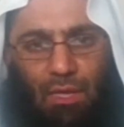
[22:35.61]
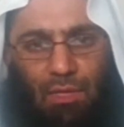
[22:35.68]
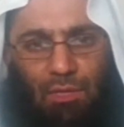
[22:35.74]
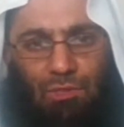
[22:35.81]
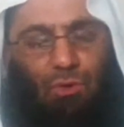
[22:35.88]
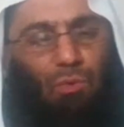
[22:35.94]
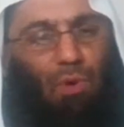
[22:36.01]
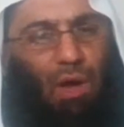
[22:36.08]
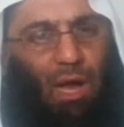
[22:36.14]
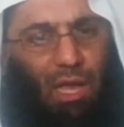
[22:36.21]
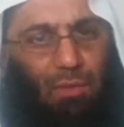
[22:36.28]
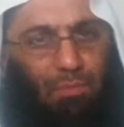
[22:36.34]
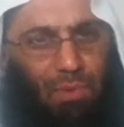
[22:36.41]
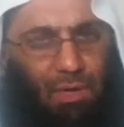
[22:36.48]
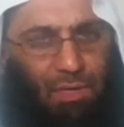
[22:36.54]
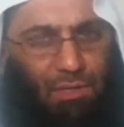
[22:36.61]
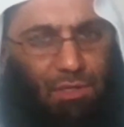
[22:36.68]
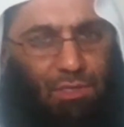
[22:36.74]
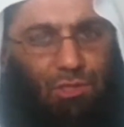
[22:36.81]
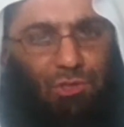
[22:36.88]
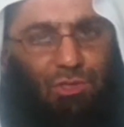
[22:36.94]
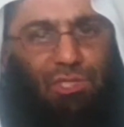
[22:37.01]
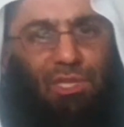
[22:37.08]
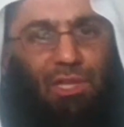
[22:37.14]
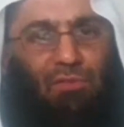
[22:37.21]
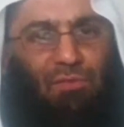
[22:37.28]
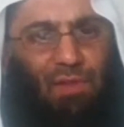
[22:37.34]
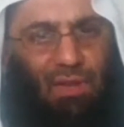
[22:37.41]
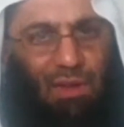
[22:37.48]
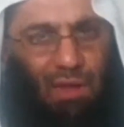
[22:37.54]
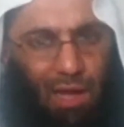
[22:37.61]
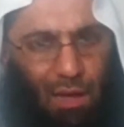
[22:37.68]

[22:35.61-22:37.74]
So why burden yourself in